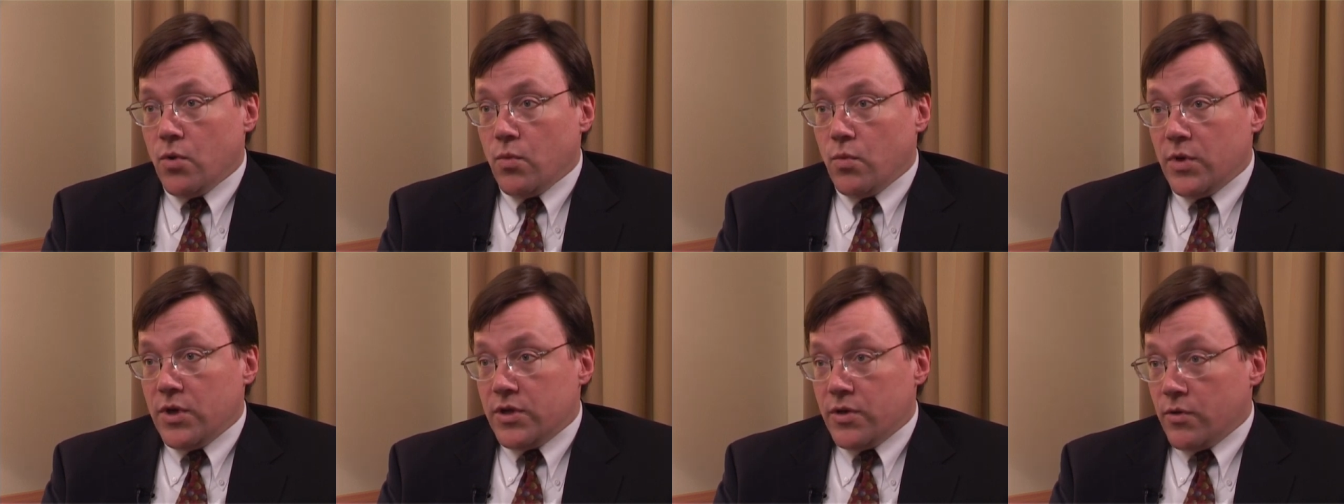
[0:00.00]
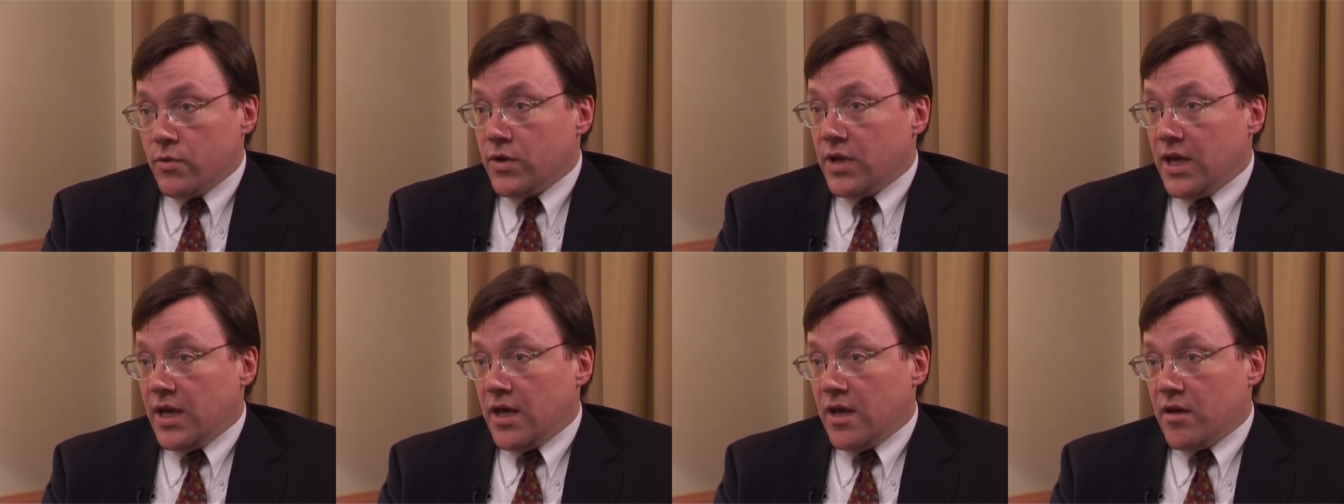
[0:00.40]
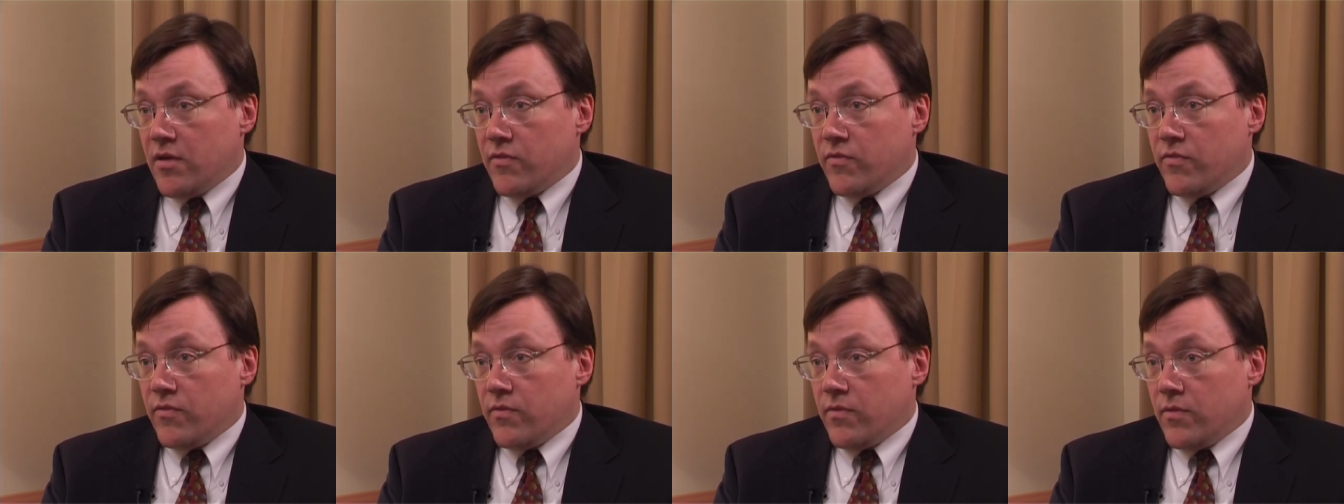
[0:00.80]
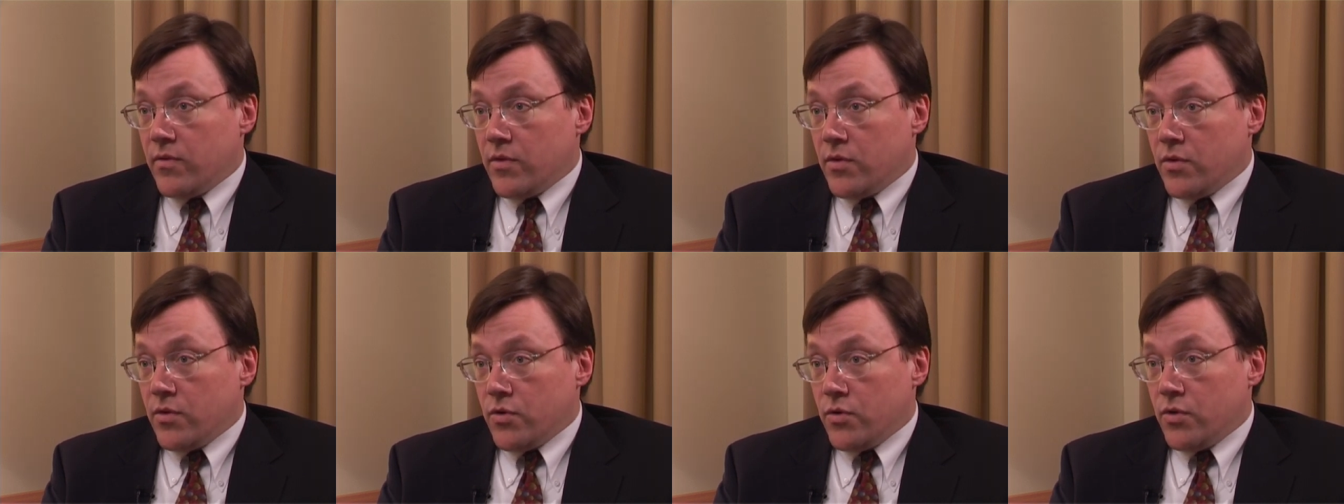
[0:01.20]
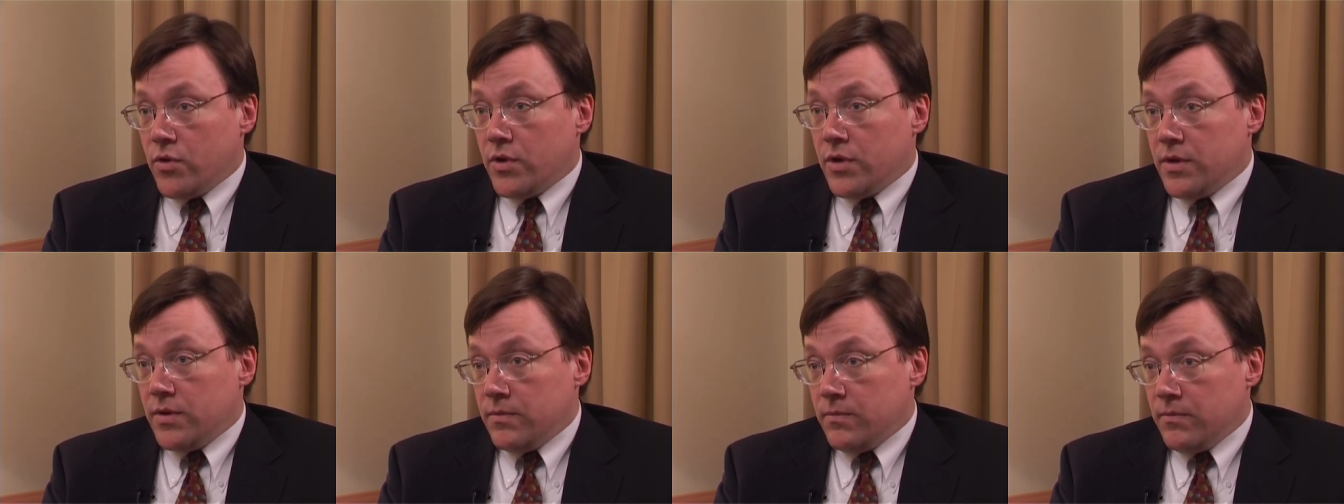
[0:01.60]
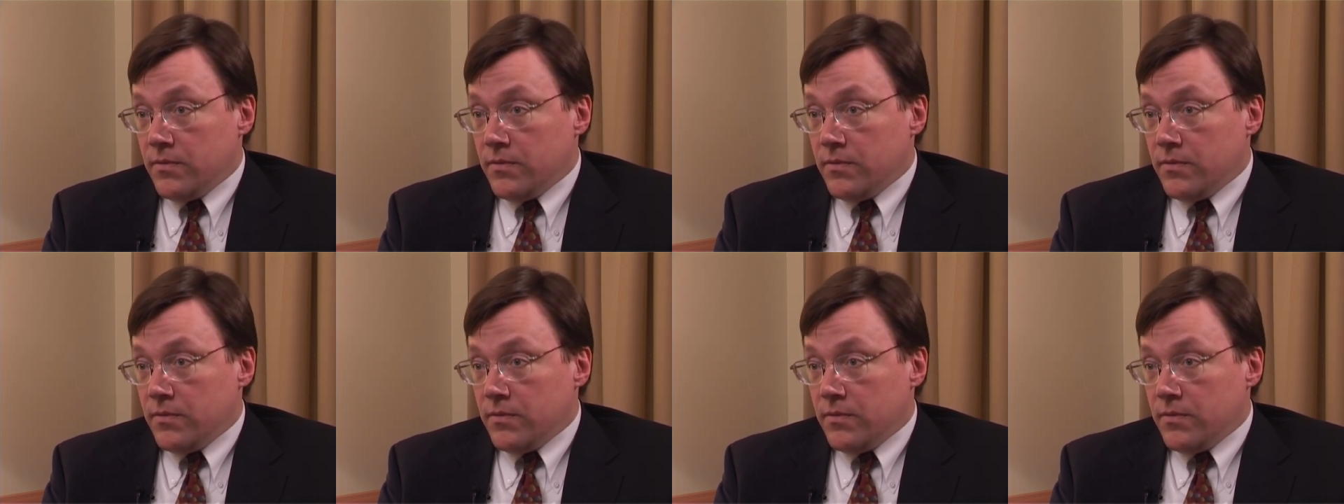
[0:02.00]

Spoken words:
we don't have good